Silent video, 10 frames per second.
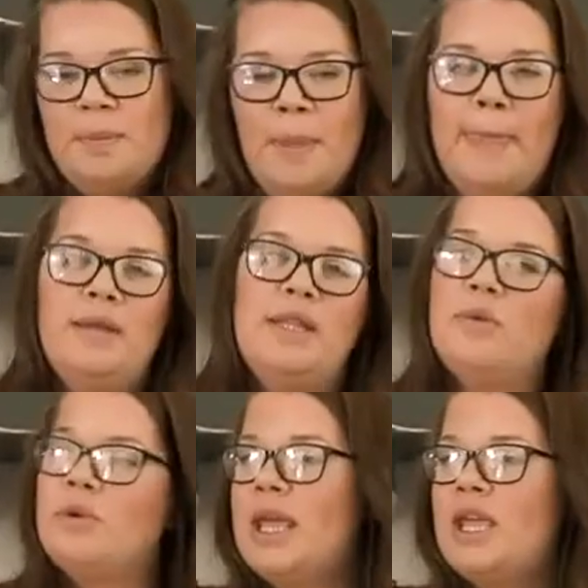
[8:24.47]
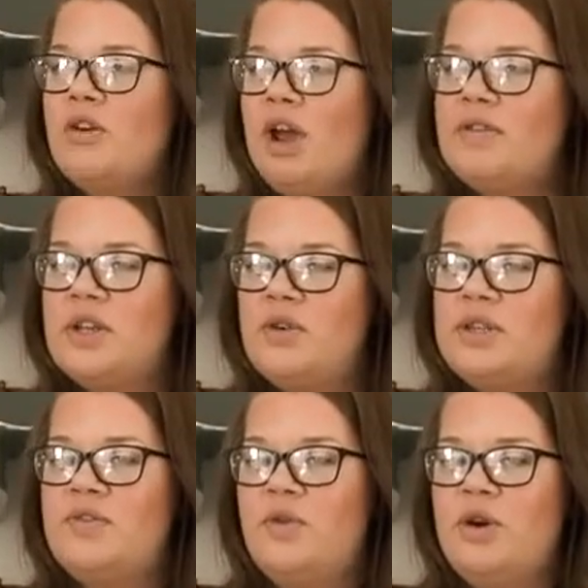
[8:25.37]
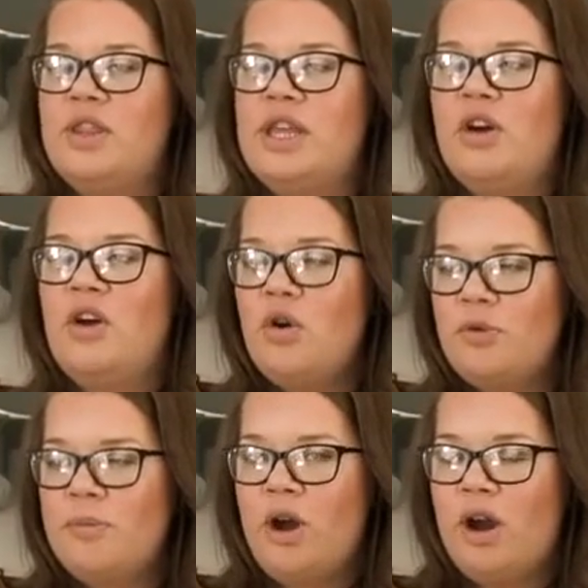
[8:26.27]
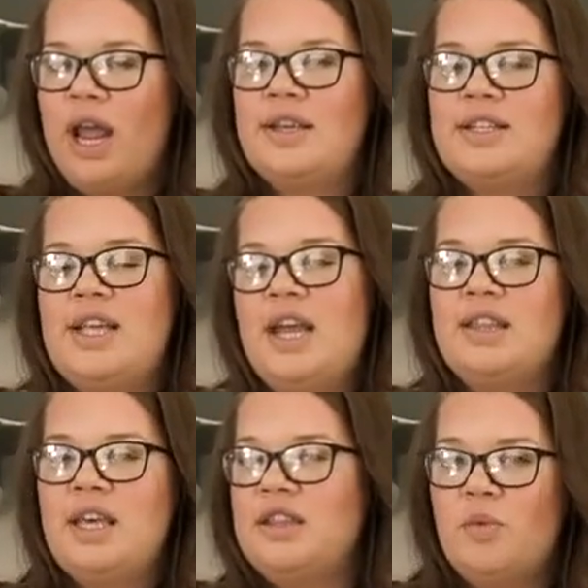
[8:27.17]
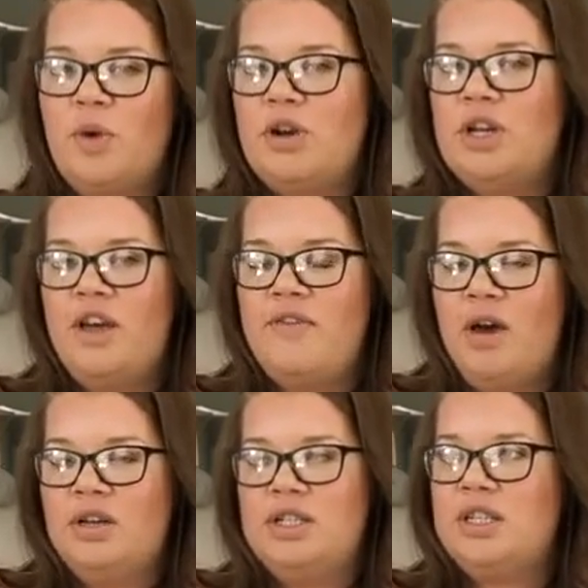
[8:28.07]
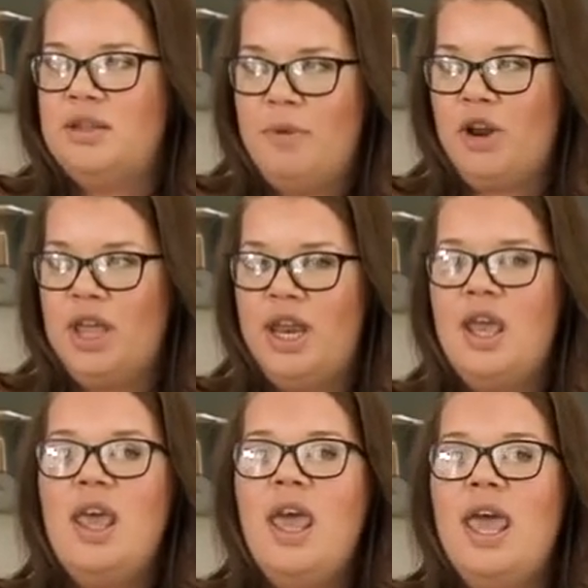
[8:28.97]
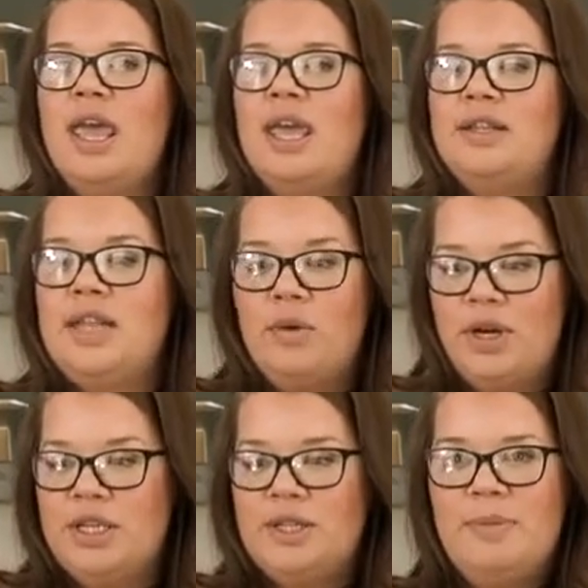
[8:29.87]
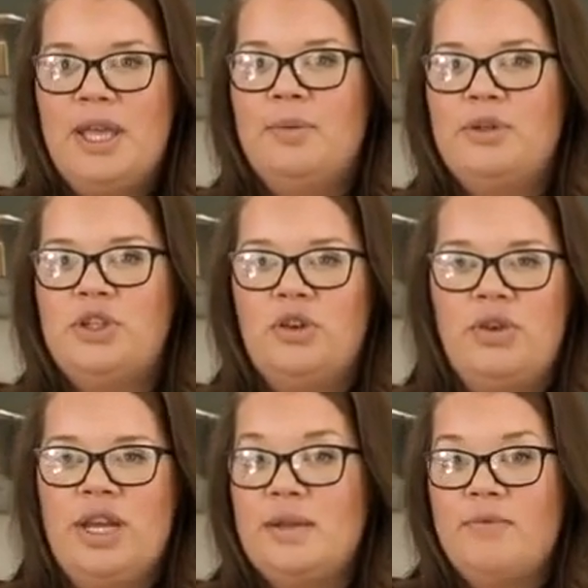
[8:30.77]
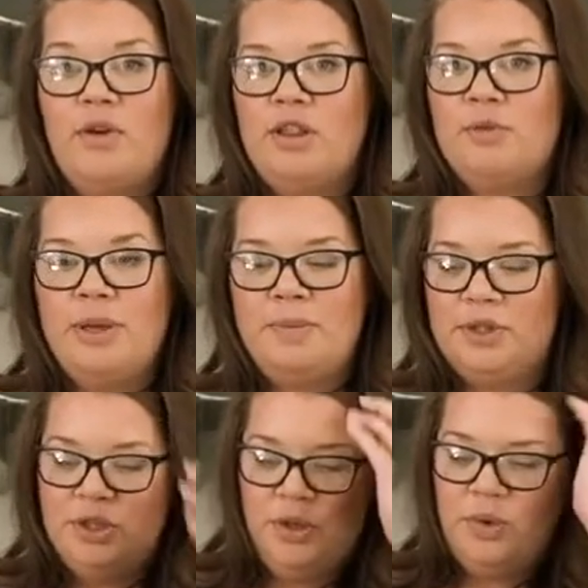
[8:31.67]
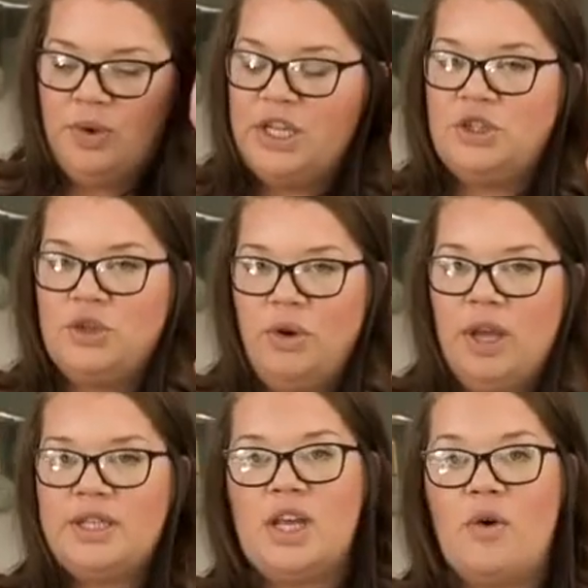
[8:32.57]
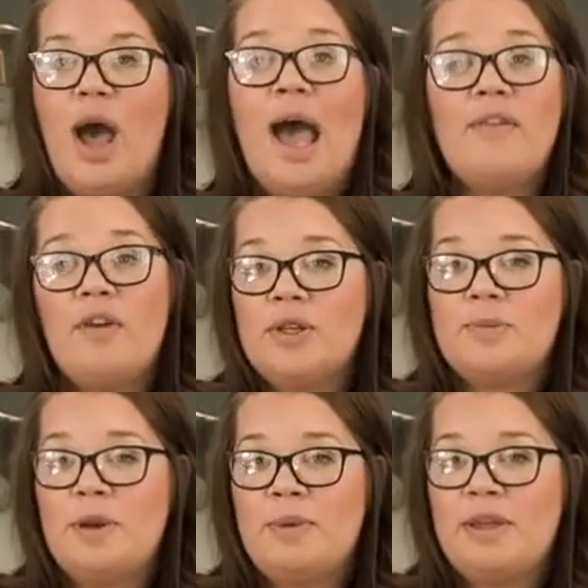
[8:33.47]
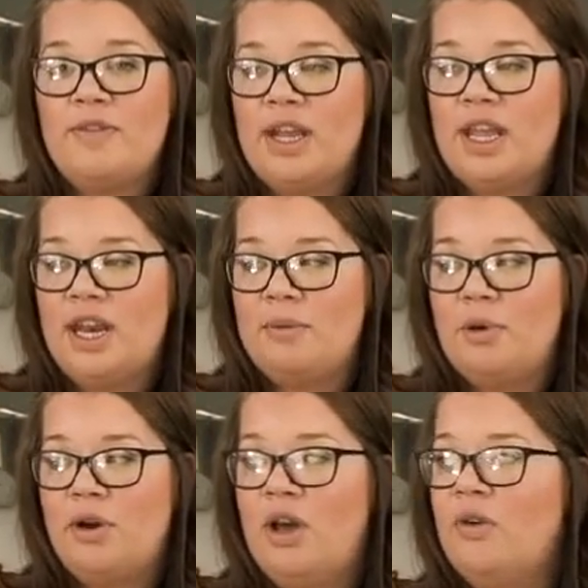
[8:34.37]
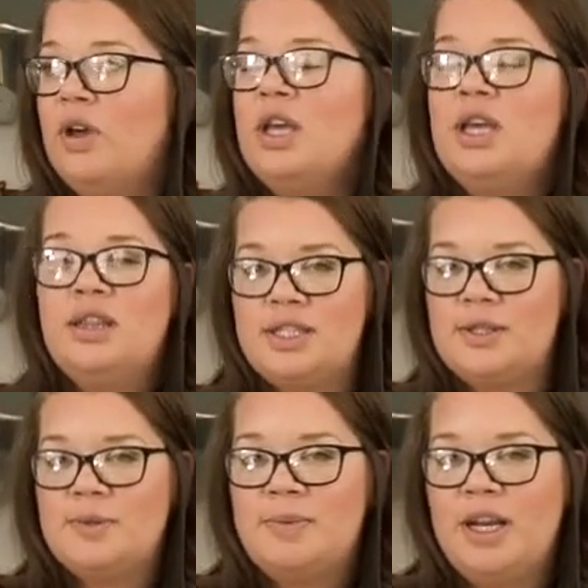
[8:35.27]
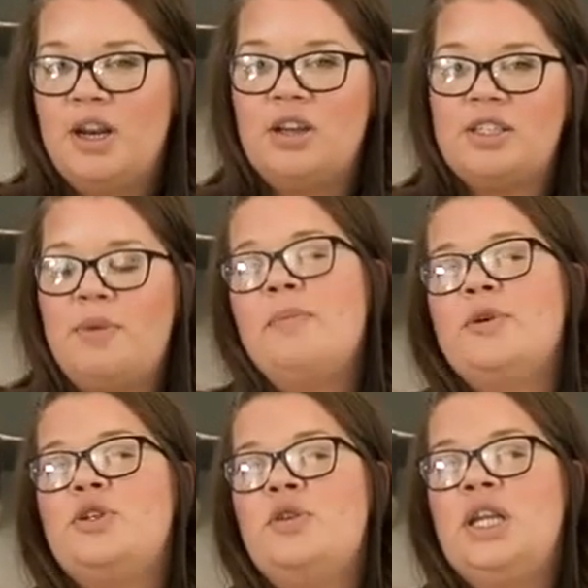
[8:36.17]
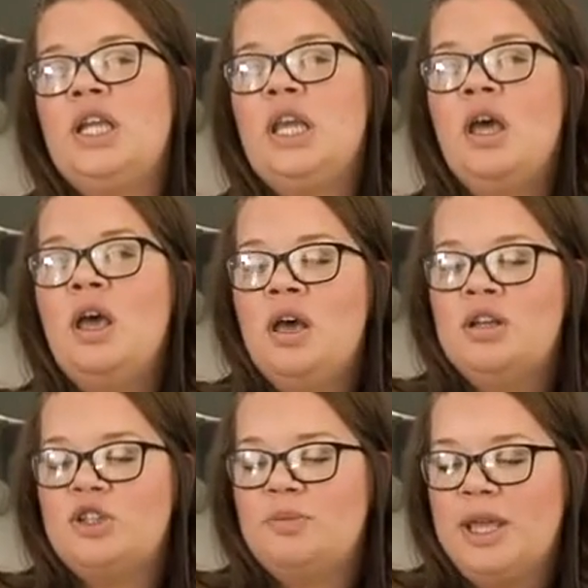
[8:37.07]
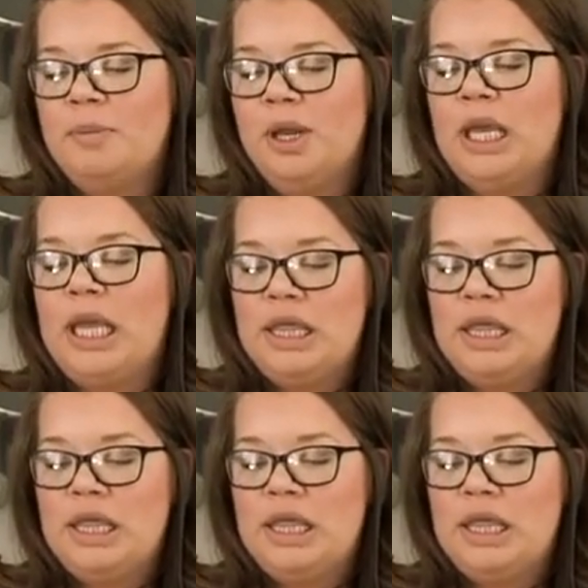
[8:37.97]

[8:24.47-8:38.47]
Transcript: and they were making craft sodas for their own bar and decided that there weren't enough out into the market, and they wanted to be able to create them for other people to enjoy. So I've always been a big fan of Cannon-Borough. This has been an awesome opportunity to be able to get this